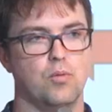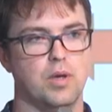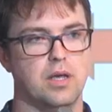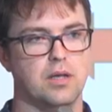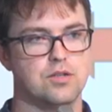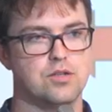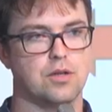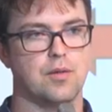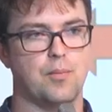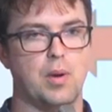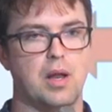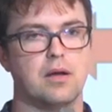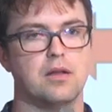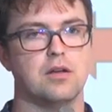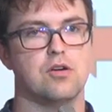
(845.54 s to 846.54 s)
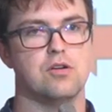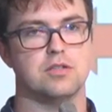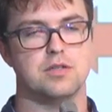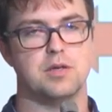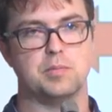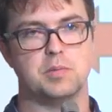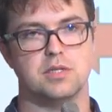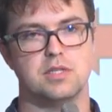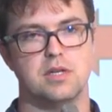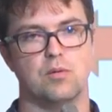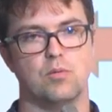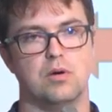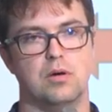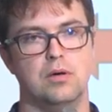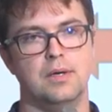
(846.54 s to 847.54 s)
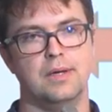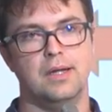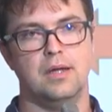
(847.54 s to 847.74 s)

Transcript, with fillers: we took the plugin concept and said, well,